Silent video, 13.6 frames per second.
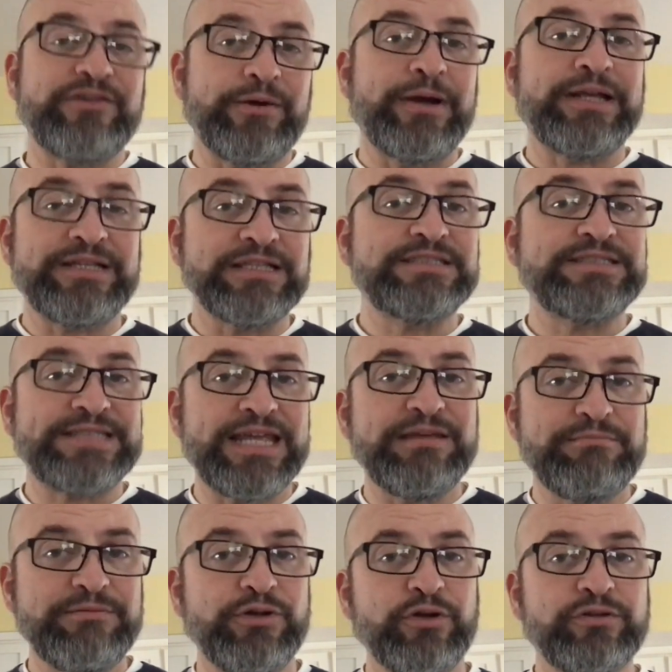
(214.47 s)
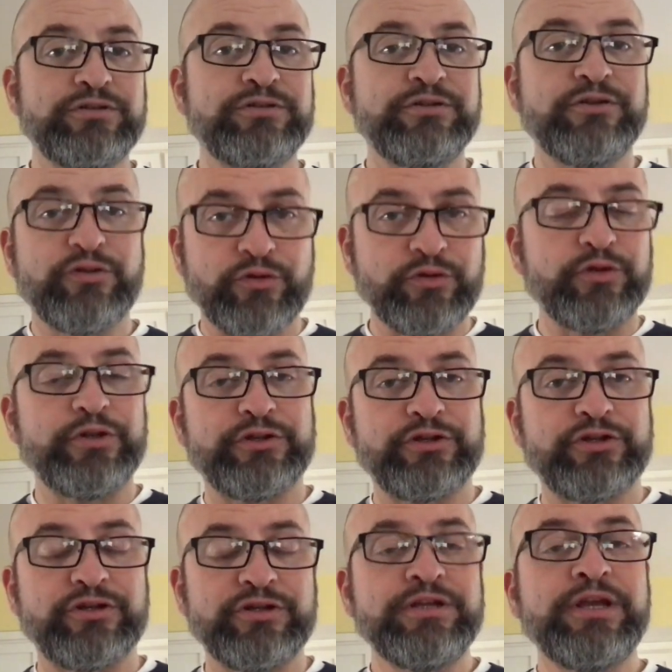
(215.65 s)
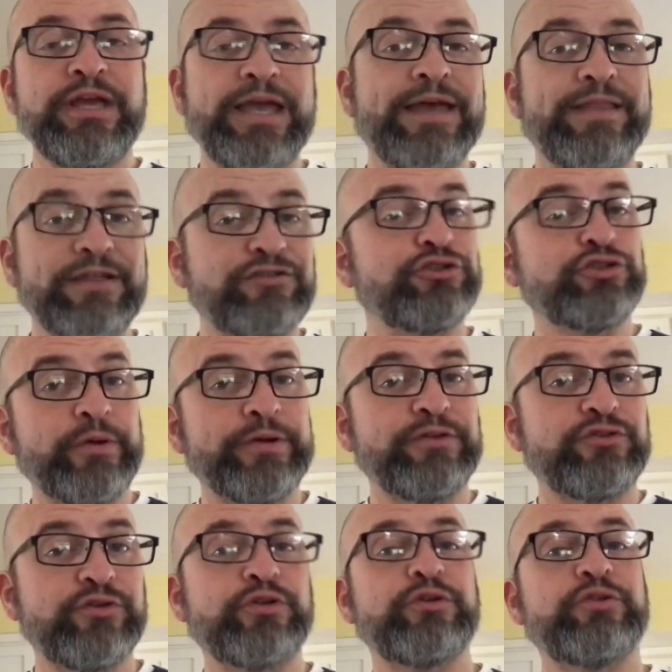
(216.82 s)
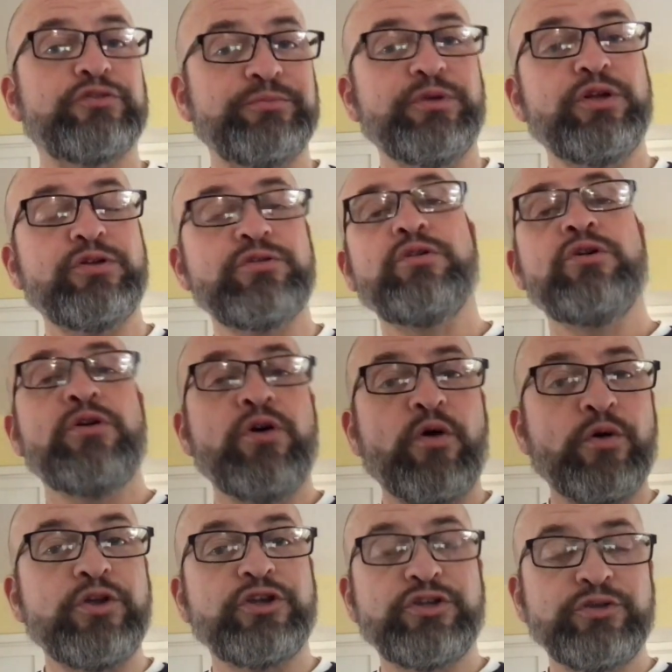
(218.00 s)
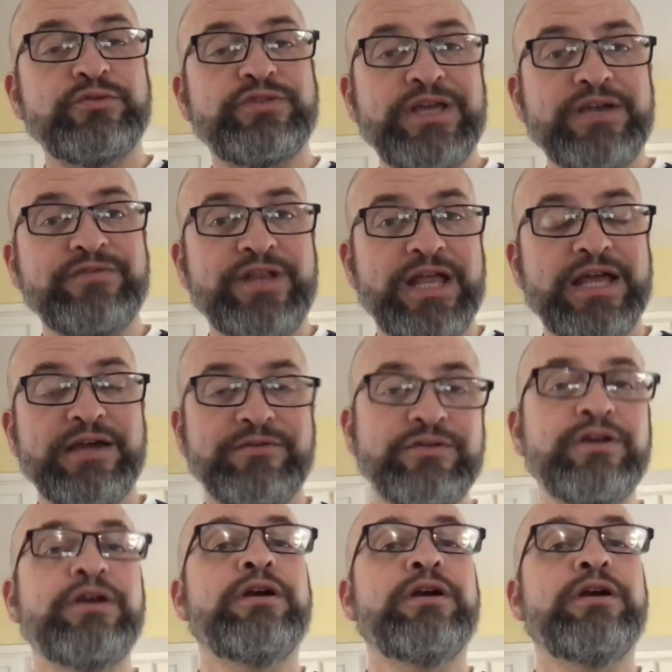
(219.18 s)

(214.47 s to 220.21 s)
Now I did say milk earlier, and that's a choice. You could use milk or you can use half and half.